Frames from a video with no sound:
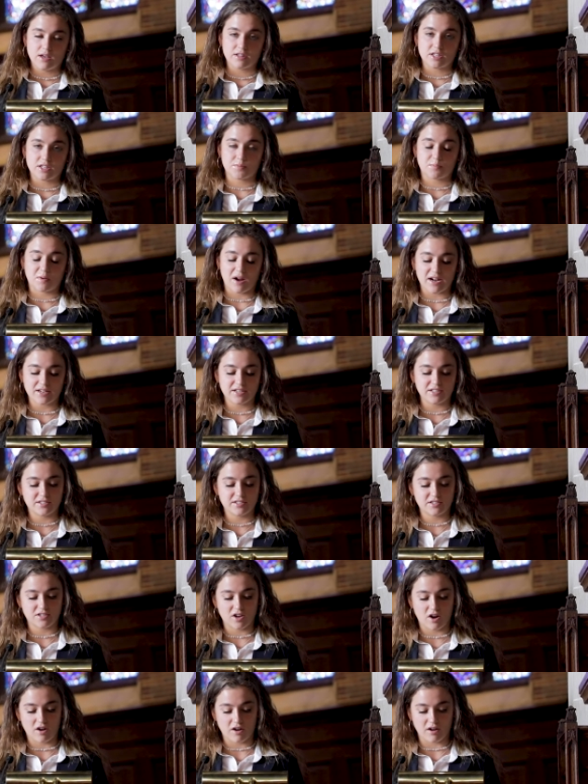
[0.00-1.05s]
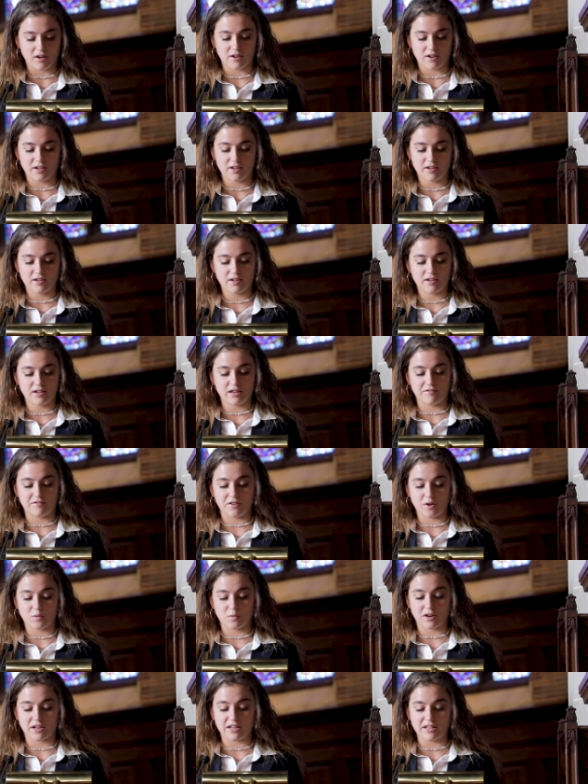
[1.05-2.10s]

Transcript: This practice is hard. If it were